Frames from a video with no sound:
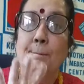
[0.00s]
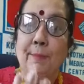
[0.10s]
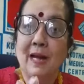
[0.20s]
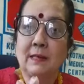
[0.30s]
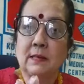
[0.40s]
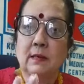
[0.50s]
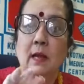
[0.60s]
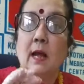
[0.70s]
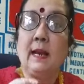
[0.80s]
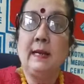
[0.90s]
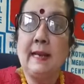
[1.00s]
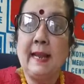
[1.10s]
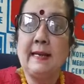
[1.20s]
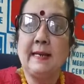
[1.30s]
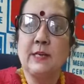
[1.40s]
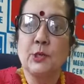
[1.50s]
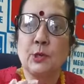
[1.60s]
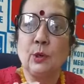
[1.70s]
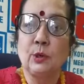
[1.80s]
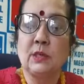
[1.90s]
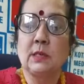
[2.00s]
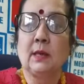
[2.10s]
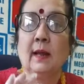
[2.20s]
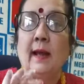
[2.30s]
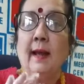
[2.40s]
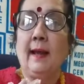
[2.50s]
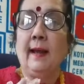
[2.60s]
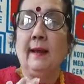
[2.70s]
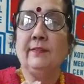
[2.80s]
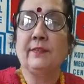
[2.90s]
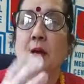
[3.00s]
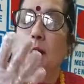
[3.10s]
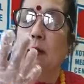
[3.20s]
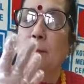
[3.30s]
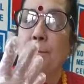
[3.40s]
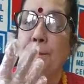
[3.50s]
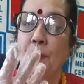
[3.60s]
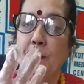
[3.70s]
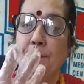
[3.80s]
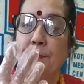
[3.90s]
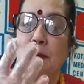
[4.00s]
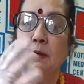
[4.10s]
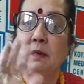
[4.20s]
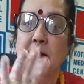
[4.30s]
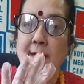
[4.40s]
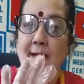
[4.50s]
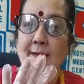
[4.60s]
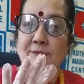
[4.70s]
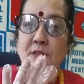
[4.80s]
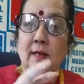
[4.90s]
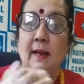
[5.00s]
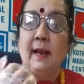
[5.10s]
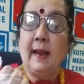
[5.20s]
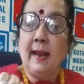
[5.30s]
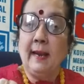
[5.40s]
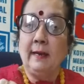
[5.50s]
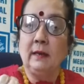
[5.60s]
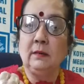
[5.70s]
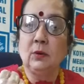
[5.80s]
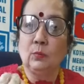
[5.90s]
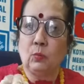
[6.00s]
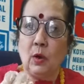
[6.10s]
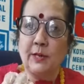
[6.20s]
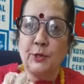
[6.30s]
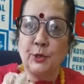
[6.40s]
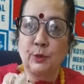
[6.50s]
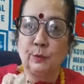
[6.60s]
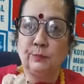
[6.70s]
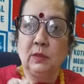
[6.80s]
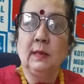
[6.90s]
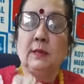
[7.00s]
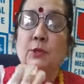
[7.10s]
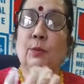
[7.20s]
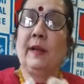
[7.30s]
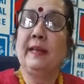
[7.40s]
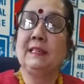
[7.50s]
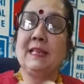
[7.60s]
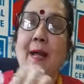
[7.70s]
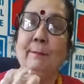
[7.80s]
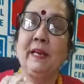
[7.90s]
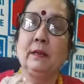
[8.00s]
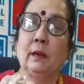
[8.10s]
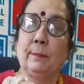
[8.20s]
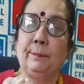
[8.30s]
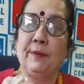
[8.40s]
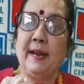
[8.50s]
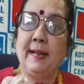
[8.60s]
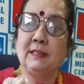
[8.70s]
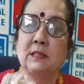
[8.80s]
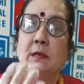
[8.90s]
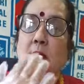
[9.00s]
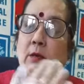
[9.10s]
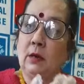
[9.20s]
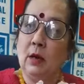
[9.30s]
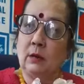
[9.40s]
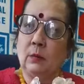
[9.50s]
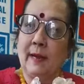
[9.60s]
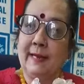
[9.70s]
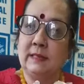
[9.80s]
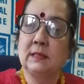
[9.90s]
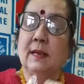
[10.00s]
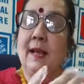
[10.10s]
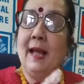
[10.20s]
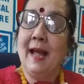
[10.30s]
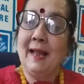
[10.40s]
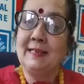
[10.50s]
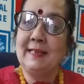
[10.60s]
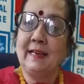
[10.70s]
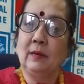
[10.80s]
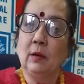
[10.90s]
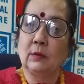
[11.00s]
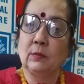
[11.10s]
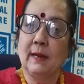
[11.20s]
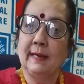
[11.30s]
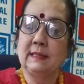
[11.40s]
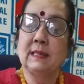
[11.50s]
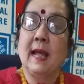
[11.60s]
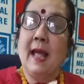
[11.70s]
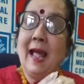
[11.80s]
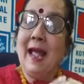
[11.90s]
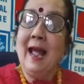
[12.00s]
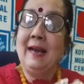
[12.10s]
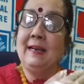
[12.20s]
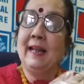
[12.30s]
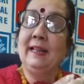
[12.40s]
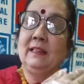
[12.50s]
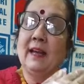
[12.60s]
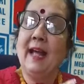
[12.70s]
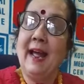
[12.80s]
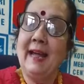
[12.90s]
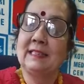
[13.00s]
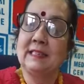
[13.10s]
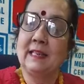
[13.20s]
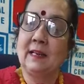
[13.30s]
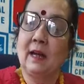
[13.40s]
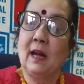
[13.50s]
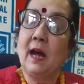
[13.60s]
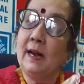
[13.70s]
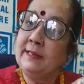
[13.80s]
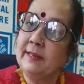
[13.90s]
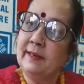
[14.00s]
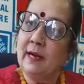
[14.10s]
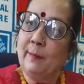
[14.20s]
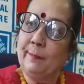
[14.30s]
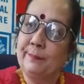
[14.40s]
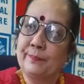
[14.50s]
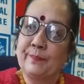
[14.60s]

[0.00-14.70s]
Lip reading: But a lady should have a proper gloves in the washroom to examine her breast clockwise, anti-clockwise, and in the axilla, underarm,